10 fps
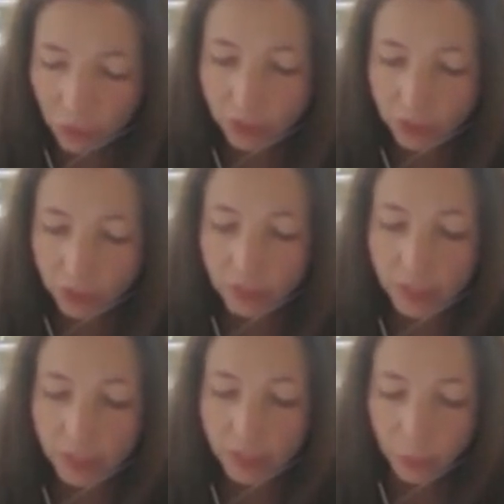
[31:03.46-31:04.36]
She is the
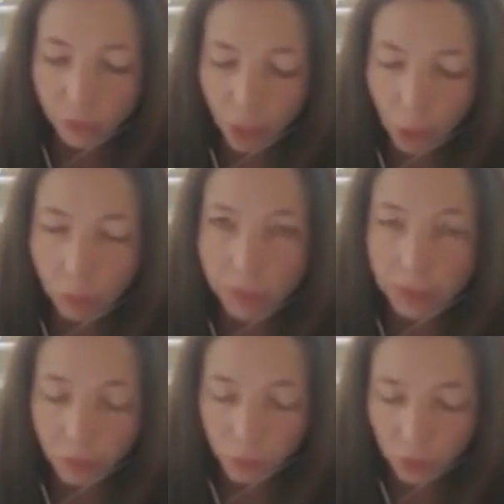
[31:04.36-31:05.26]
Director of Environment
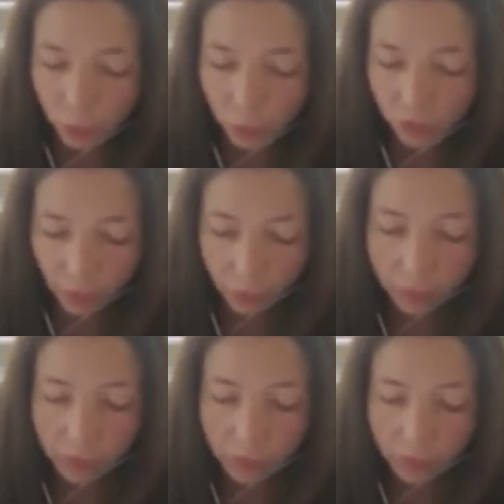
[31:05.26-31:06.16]
and Sustainable
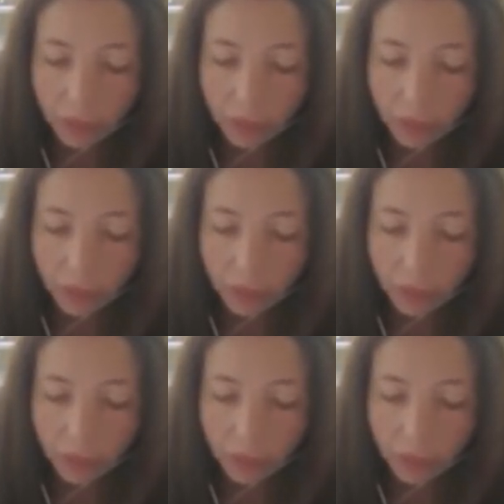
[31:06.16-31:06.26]
Development.